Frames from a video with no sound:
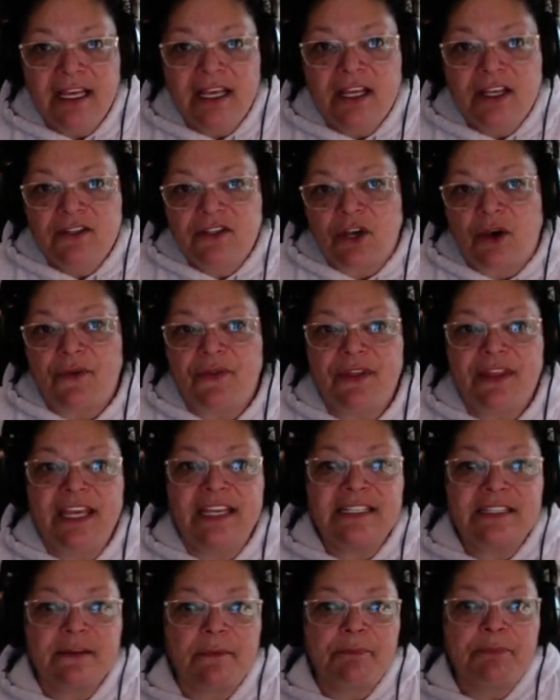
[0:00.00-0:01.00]
So,
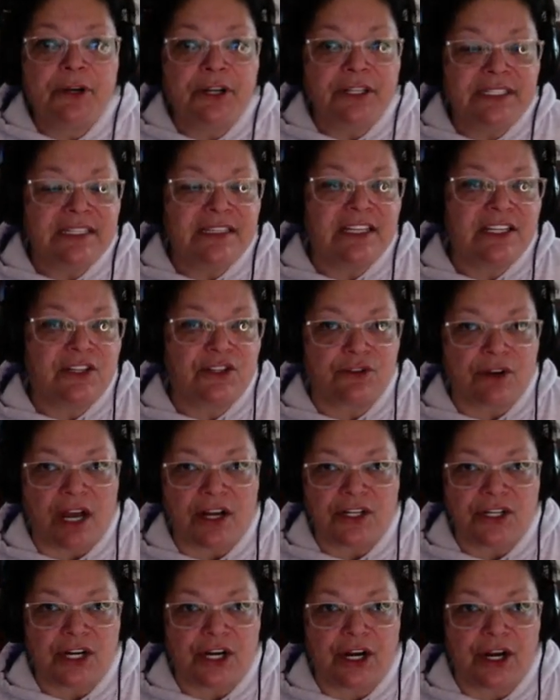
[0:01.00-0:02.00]
this puts the
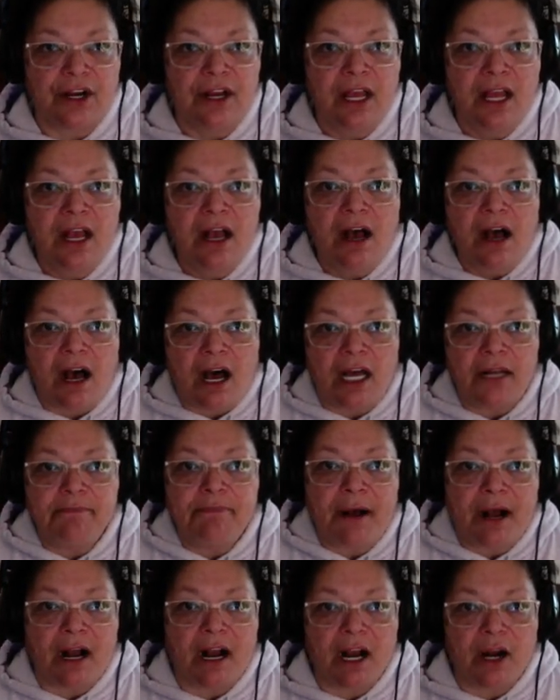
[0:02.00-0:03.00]
structure on
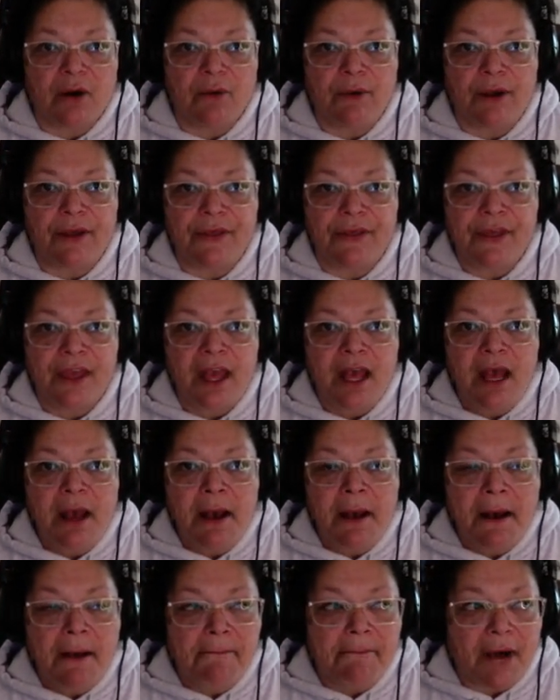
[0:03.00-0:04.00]
par with
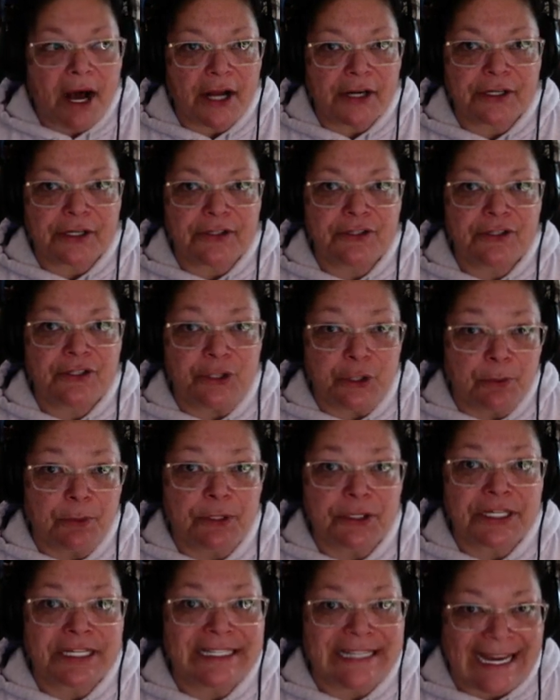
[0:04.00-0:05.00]
modern super
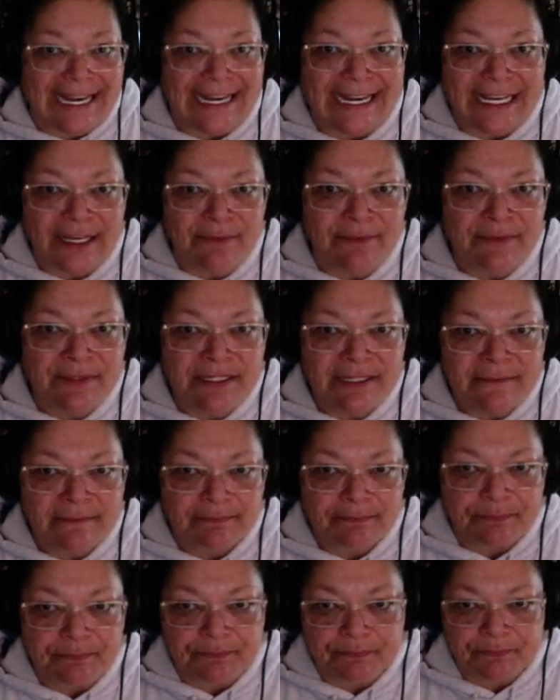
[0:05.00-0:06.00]
stadiums.
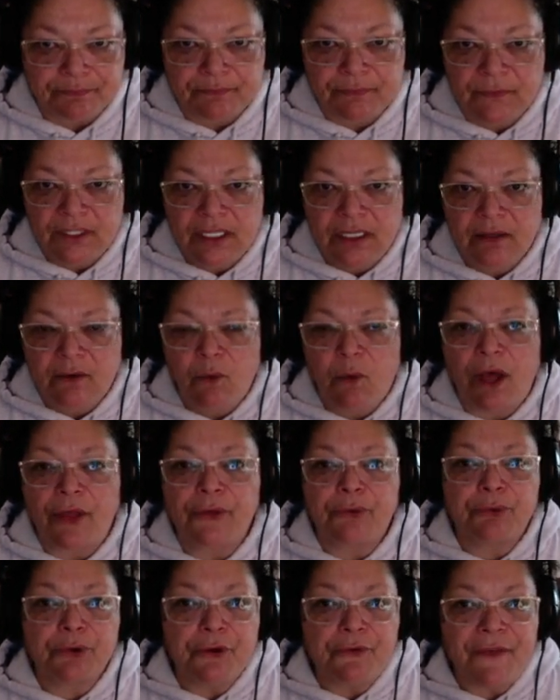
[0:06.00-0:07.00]
While the
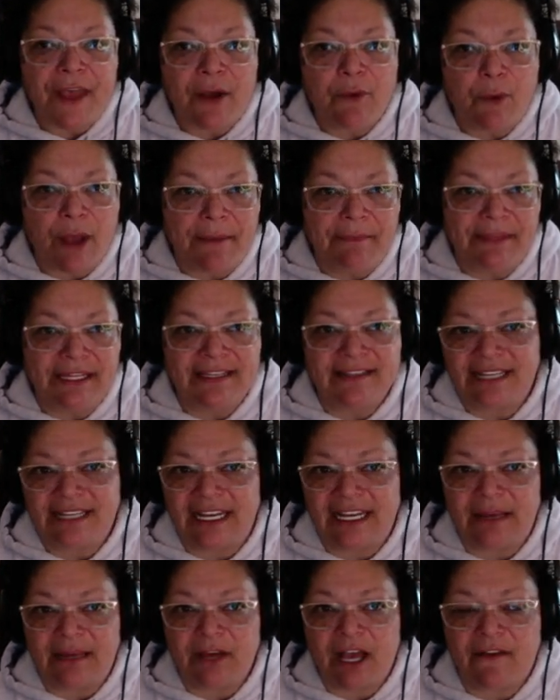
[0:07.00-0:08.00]
roof at Wembley
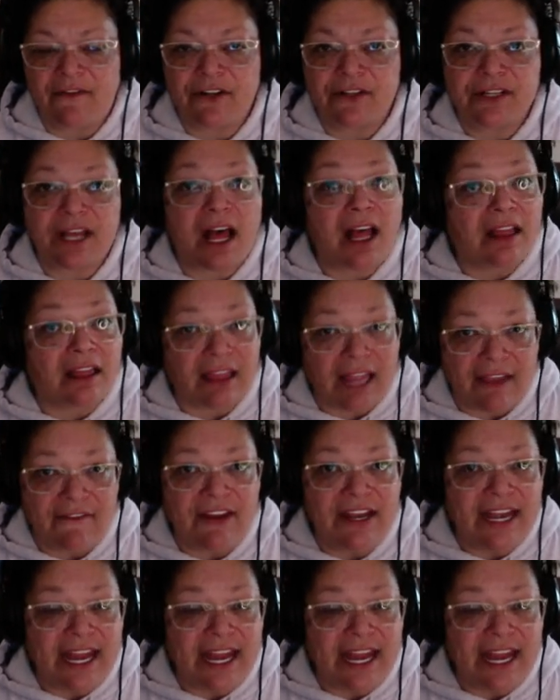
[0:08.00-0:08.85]
Stadium covers 11